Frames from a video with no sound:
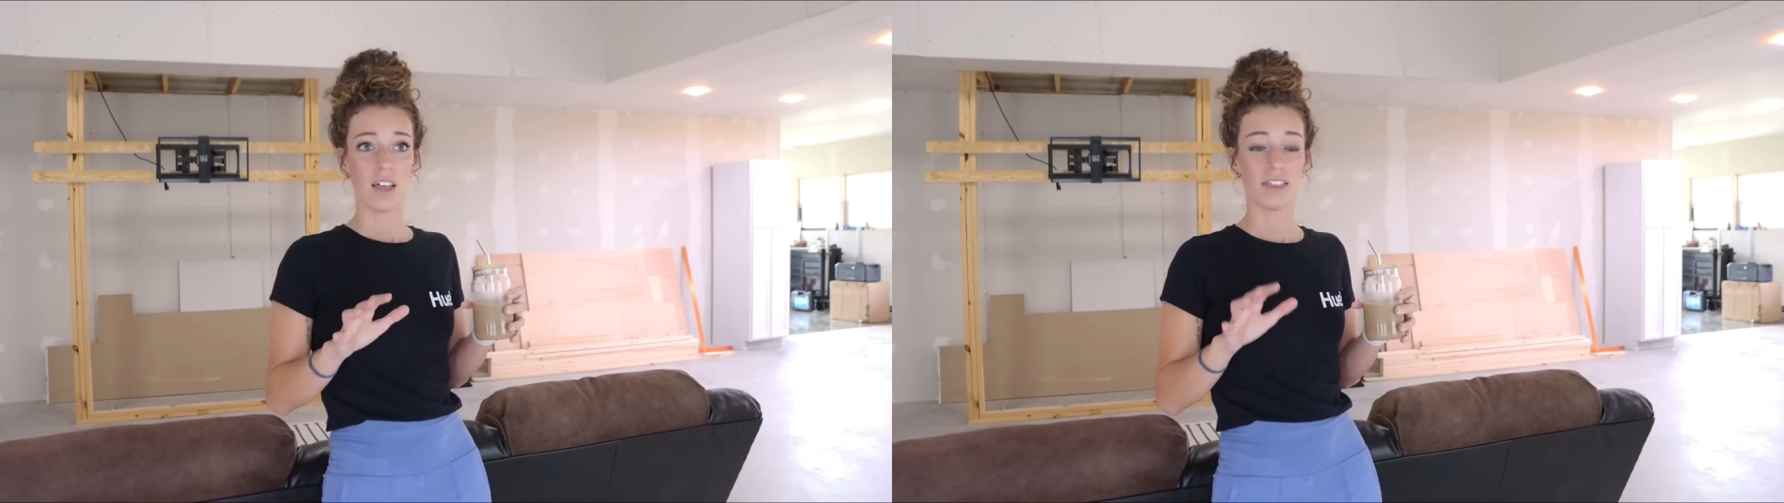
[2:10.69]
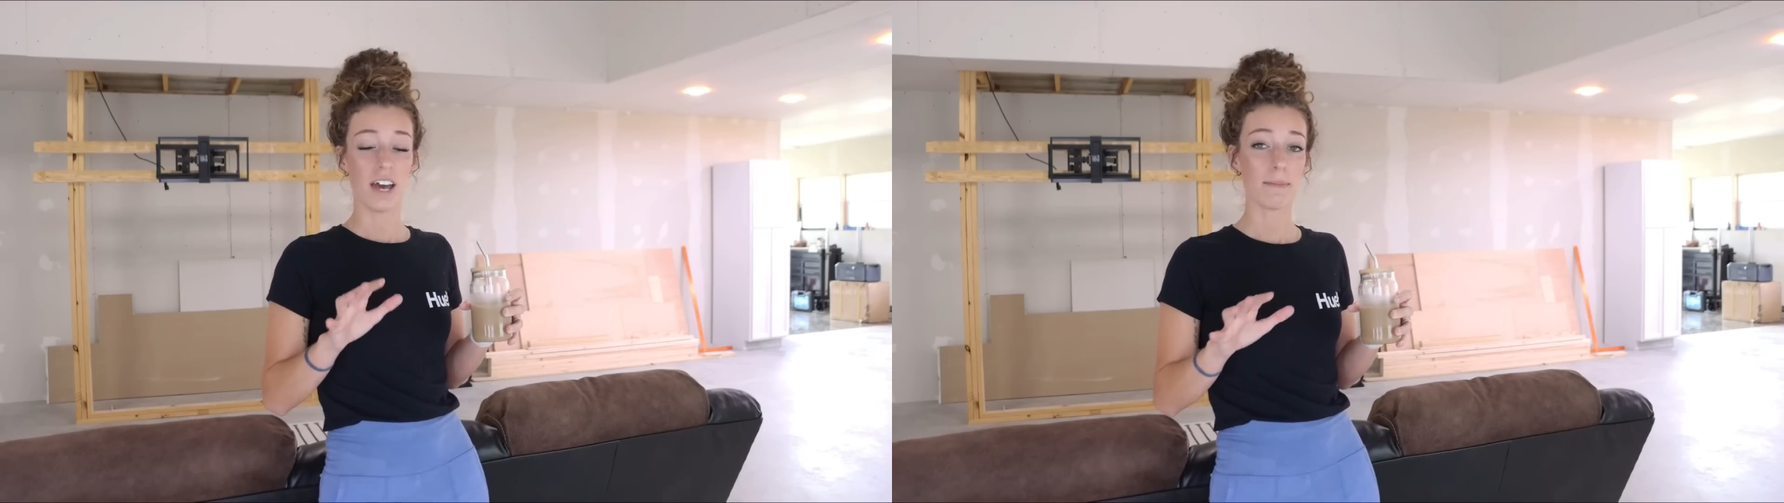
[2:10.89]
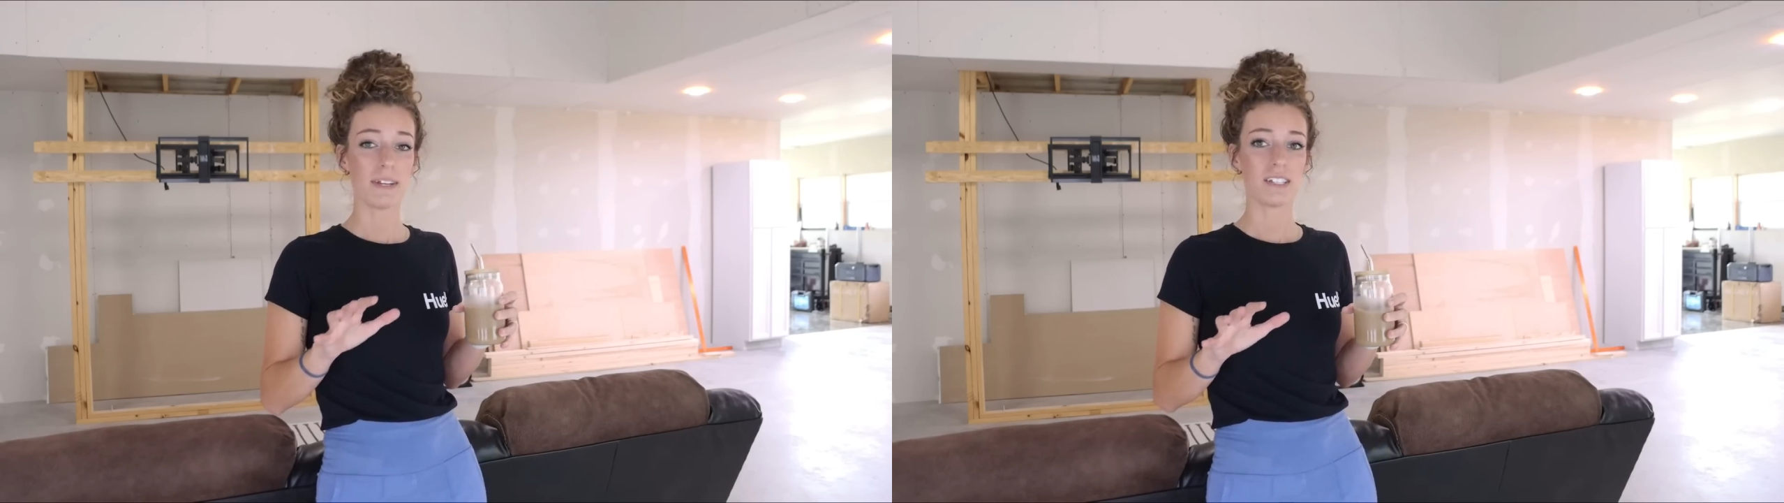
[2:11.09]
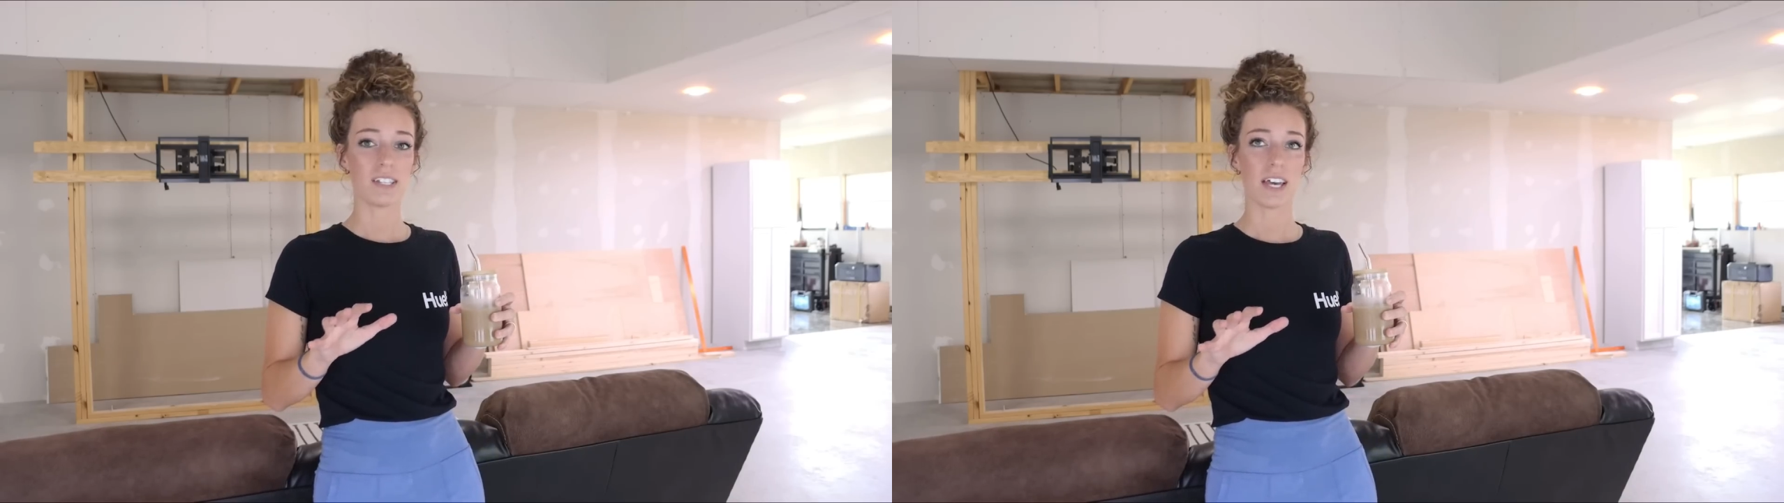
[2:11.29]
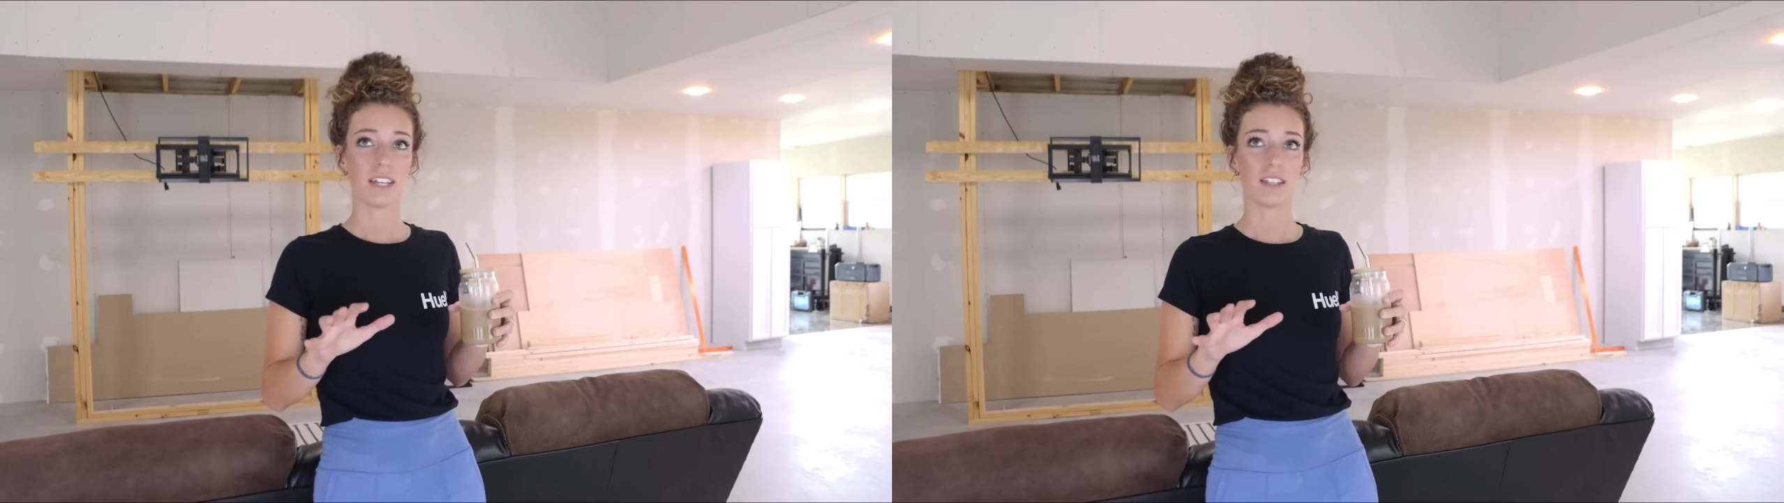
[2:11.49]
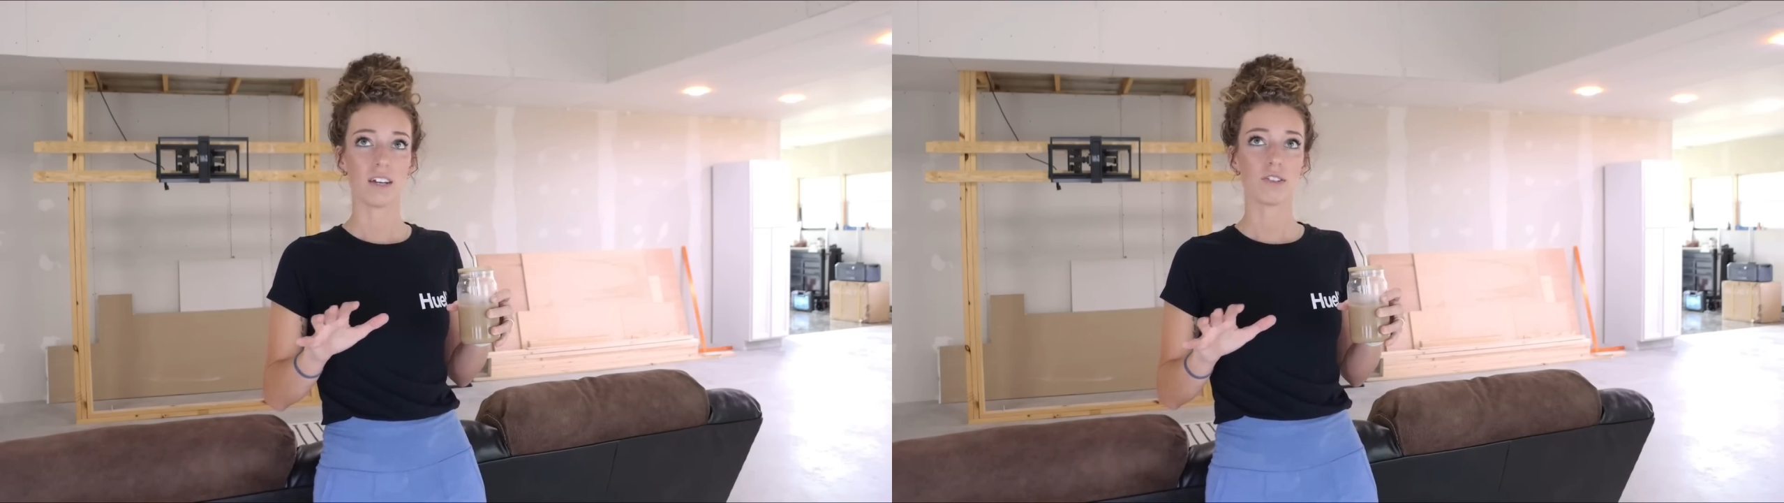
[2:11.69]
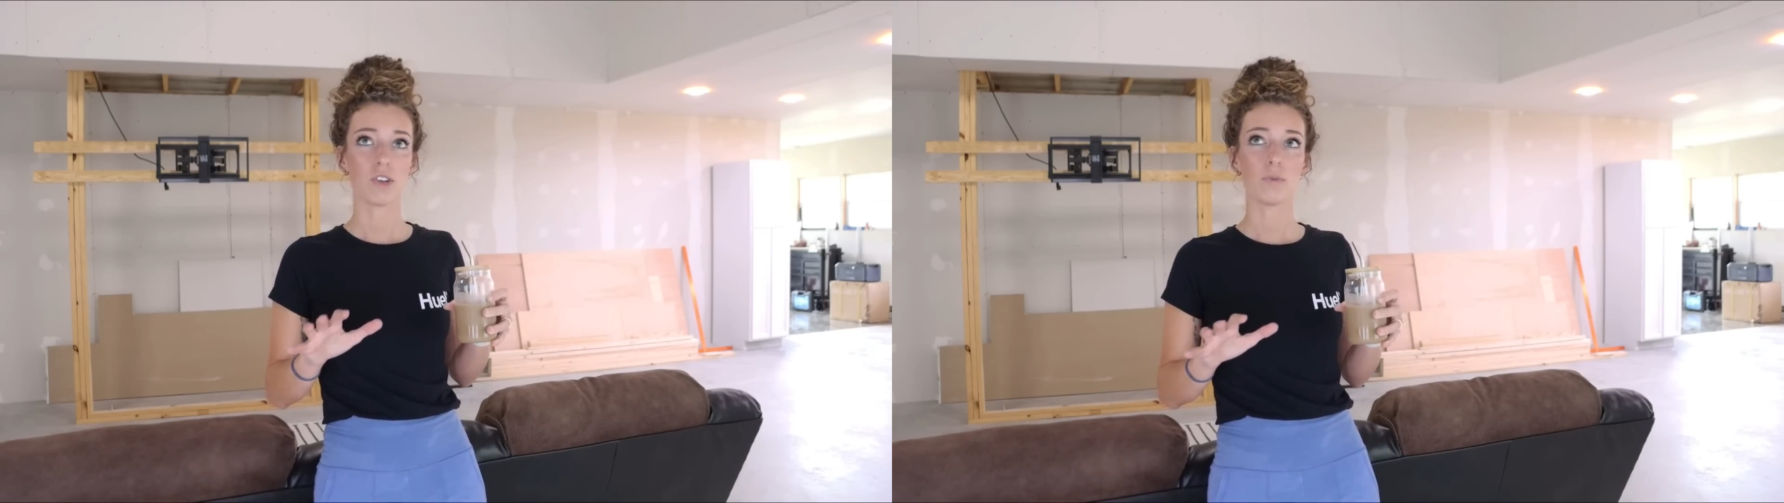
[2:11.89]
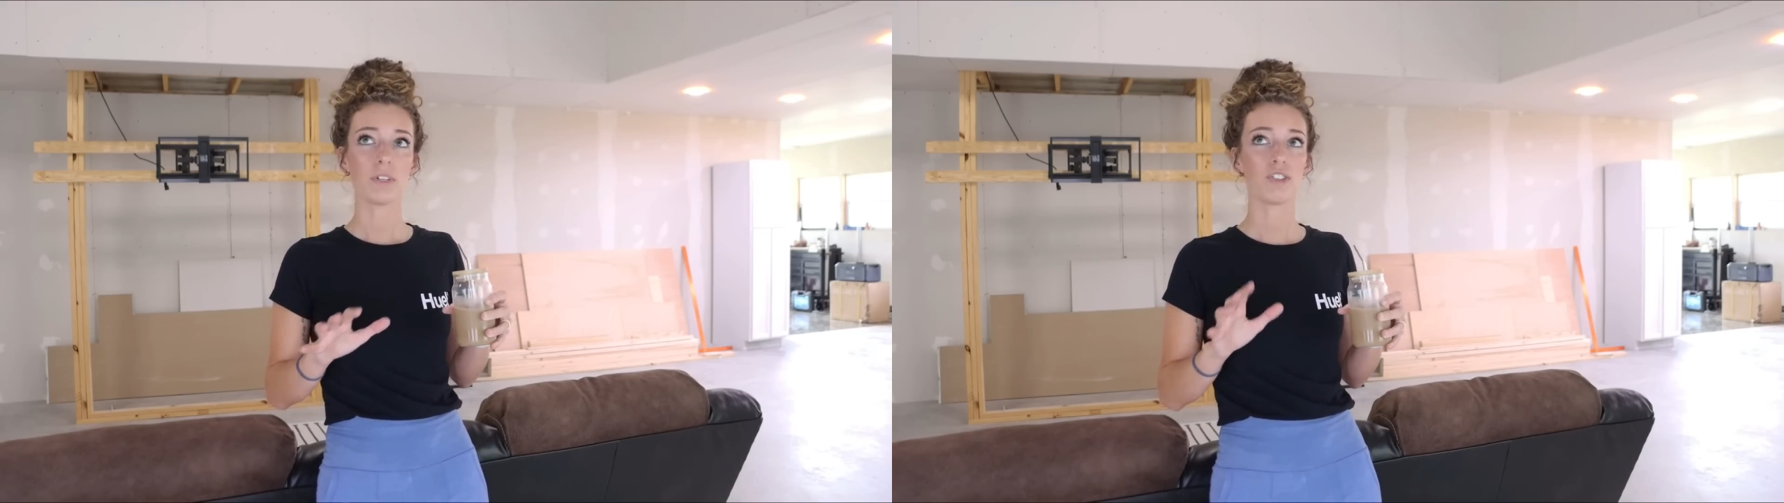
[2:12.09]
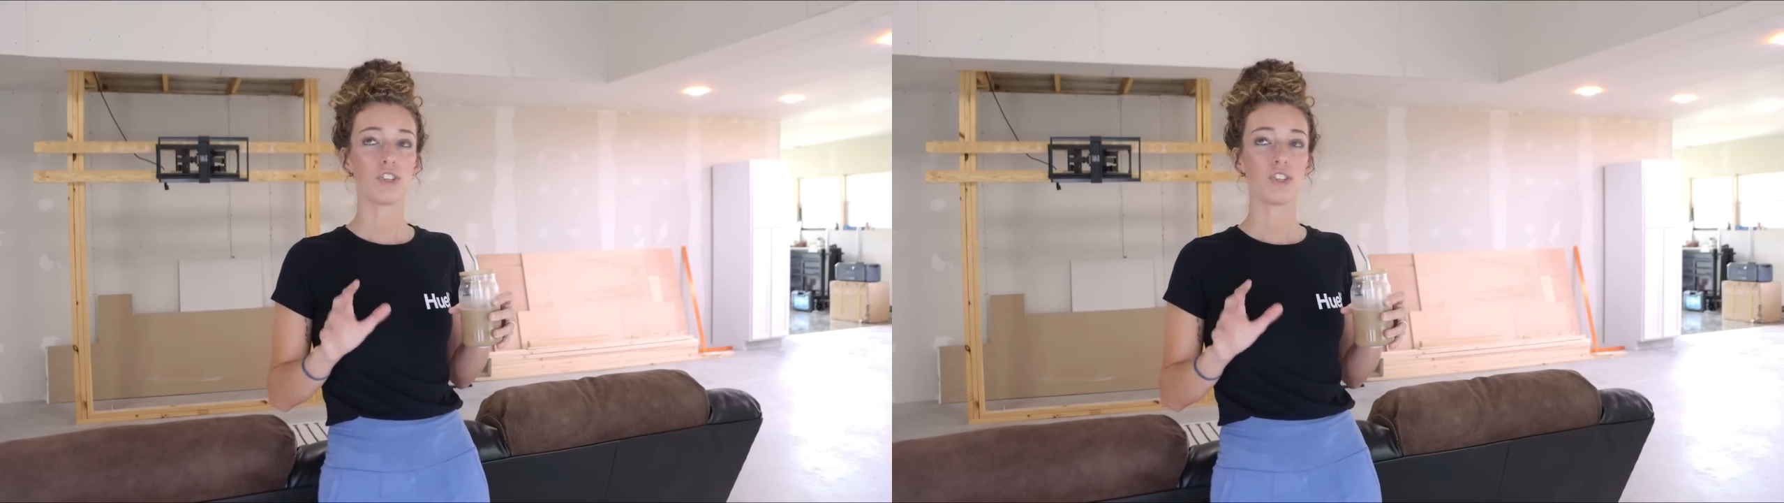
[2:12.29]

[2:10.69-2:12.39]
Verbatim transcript: That being said, there's only